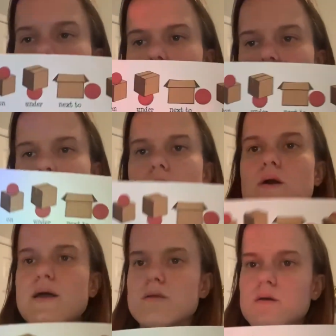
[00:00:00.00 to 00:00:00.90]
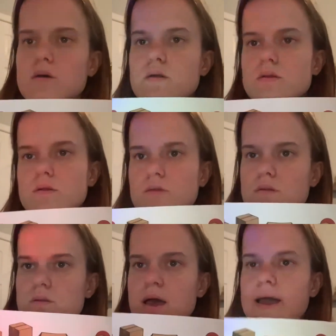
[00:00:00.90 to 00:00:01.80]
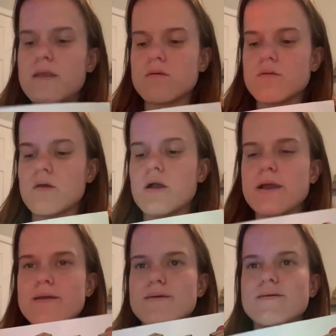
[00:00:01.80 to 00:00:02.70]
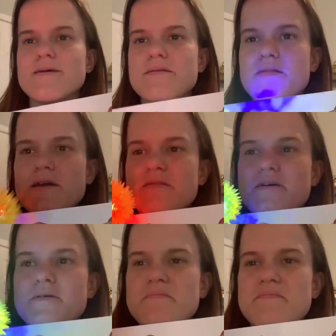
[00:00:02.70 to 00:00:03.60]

And they'll have to decide. Sorry, it lights up.